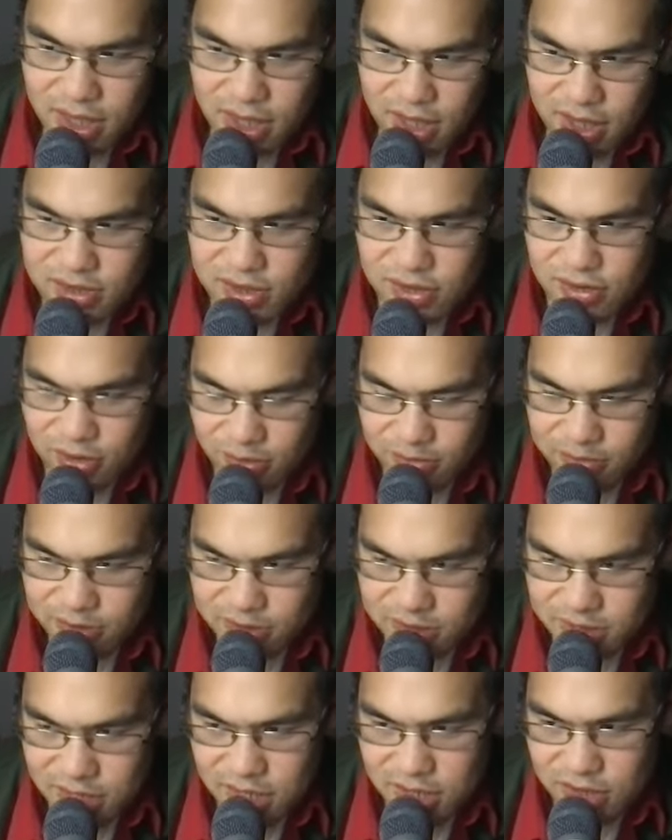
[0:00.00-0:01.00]
as a
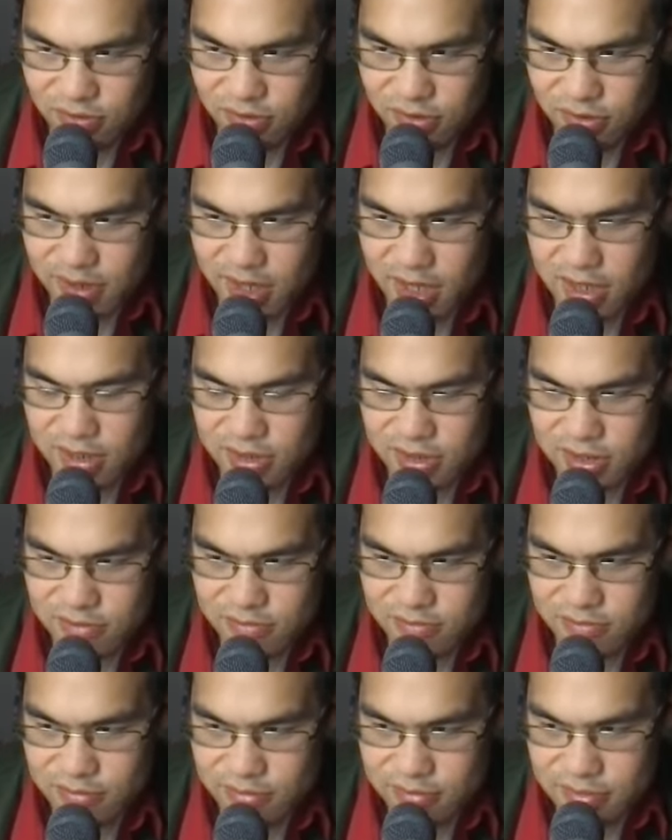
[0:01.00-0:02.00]
compensatory
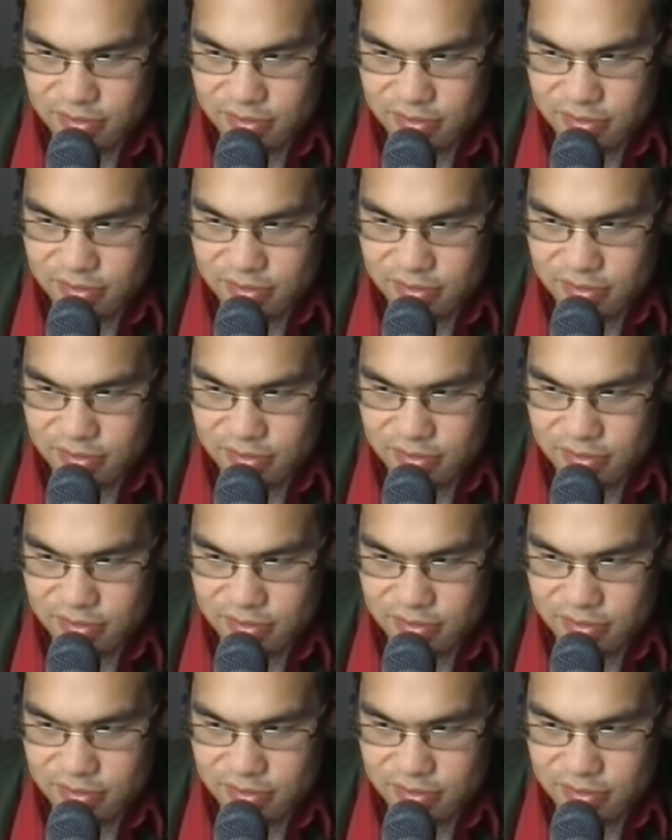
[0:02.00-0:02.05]
mechanism.